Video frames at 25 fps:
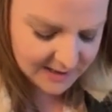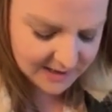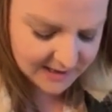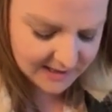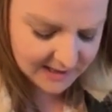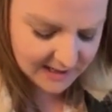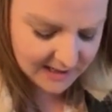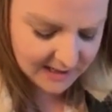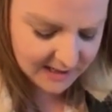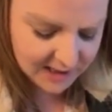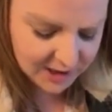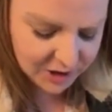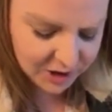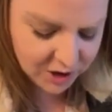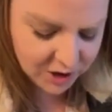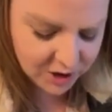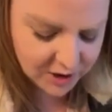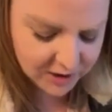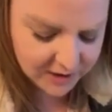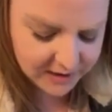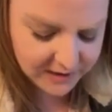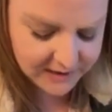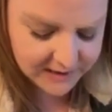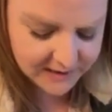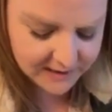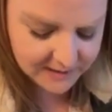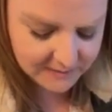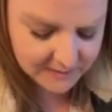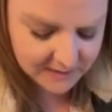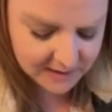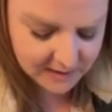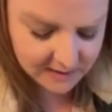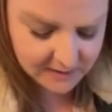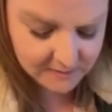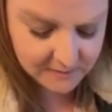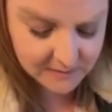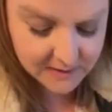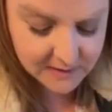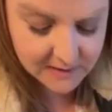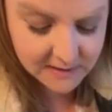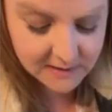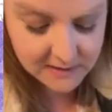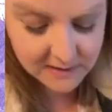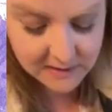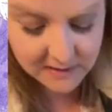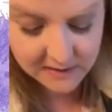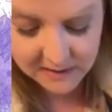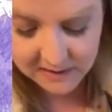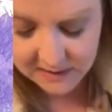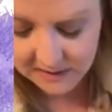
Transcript: They're just kind of chalky sometimes.